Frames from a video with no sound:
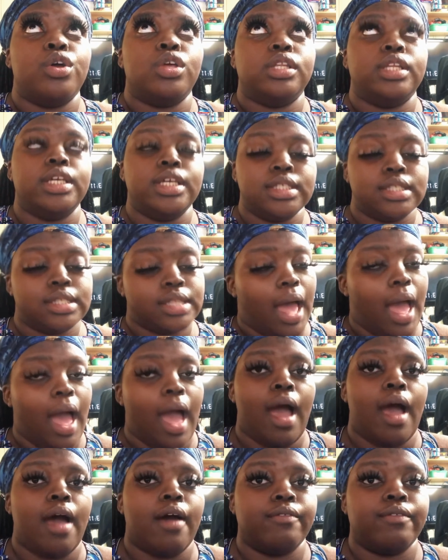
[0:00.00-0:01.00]
needs to
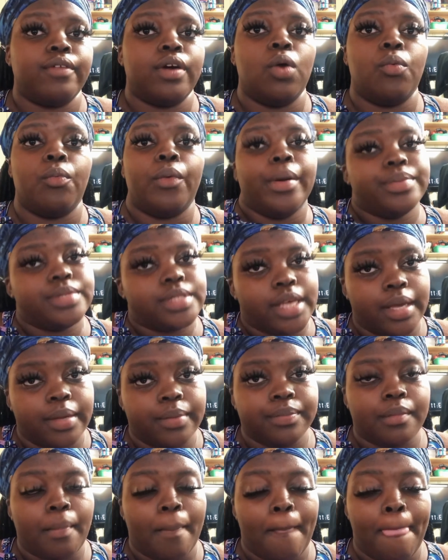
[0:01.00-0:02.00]
have a website.
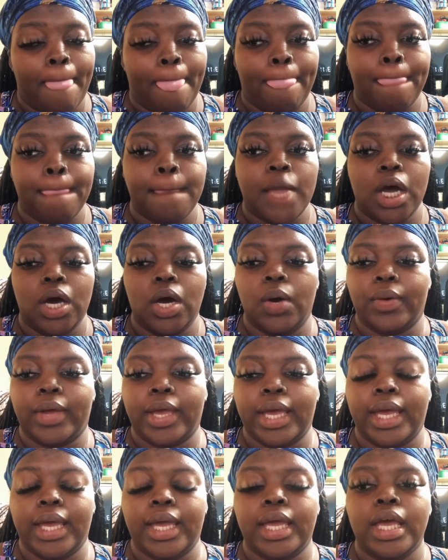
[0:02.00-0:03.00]

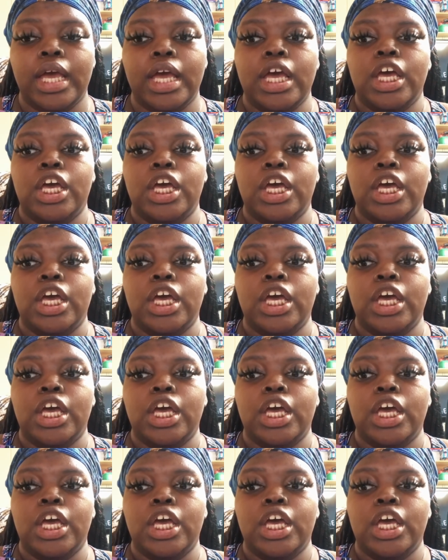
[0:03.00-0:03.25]
Okay?